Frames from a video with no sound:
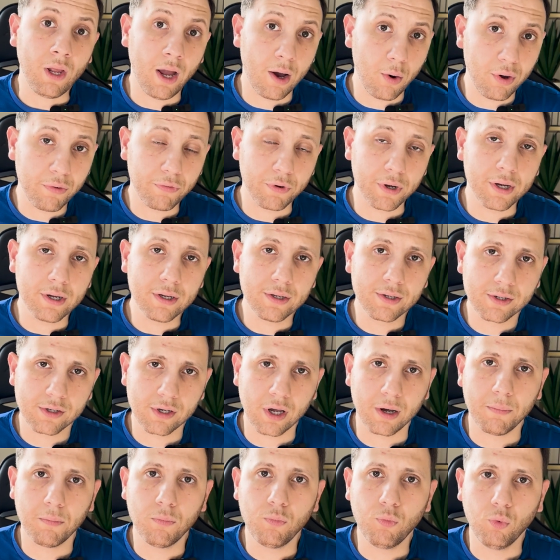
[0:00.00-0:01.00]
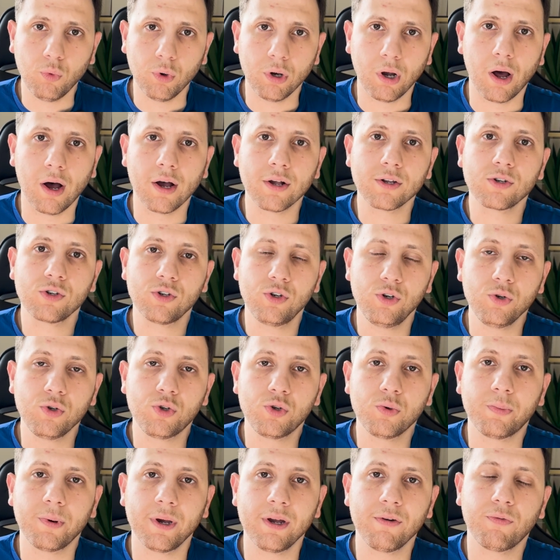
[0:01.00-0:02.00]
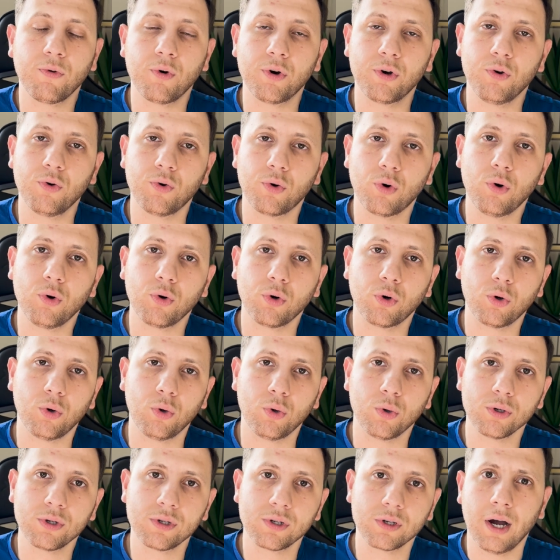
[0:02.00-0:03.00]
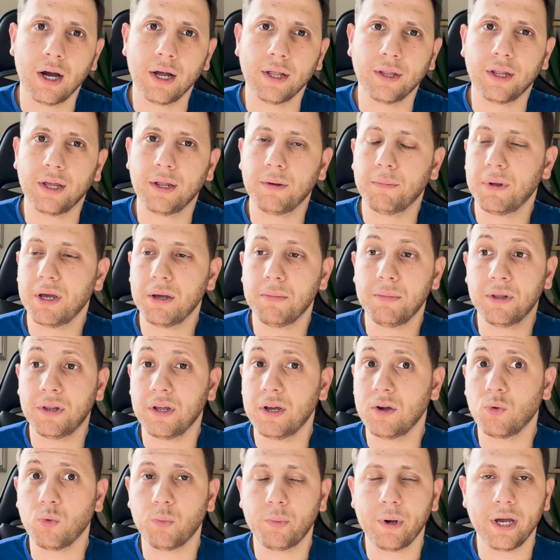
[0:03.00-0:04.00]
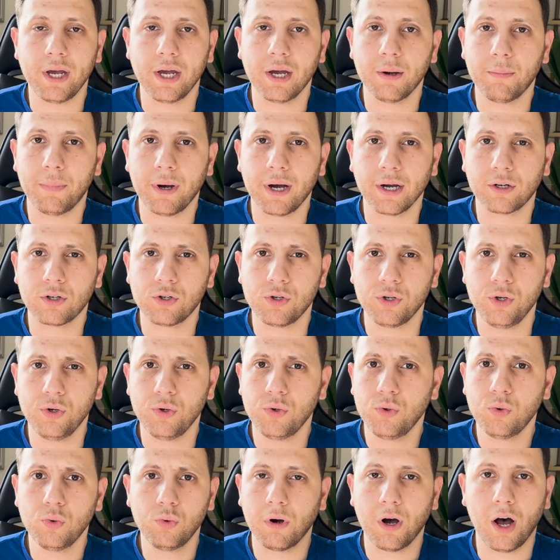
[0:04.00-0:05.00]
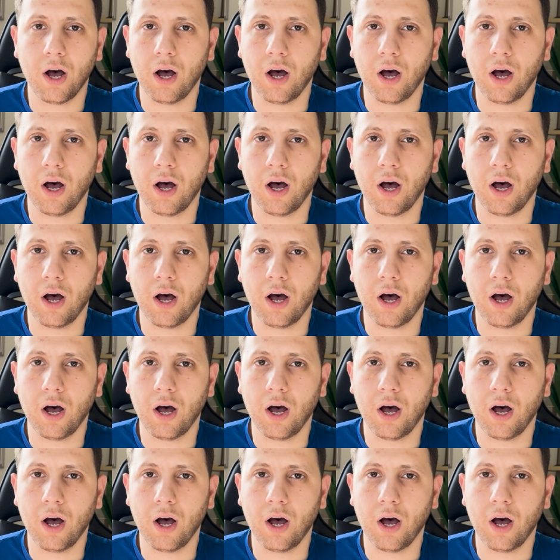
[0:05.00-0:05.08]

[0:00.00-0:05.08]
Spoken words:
However, some will ask you to pay for your own course and then maybe they will pay it back to you.